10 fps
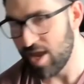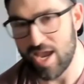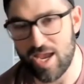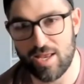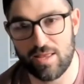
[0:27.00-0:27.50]

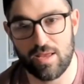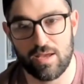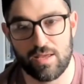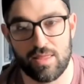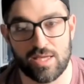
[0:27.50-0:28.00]
In
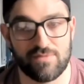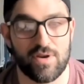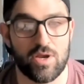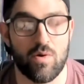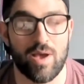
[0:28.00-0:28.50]
this
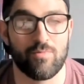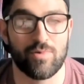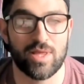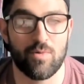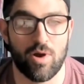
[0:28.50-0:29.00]
video, I
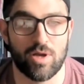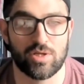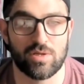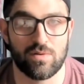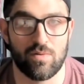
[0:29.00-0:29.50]
really want
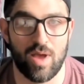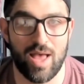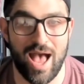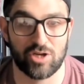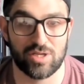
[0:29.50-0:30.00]
to
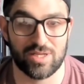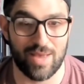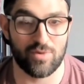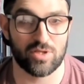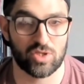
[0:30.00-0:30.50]
actually
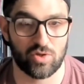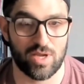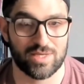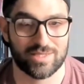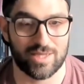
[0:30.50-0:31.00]

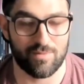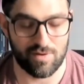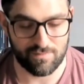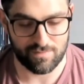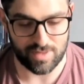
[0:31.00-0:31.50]
demonstrate some
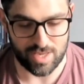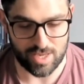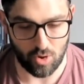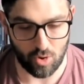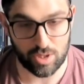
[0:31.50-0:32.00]
of
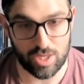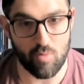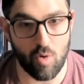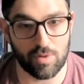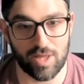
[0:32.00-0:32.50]
the early
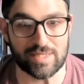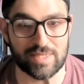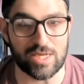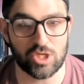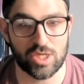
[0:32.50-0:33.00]

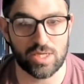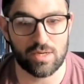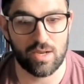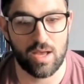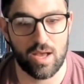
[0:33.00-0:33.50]
mobilization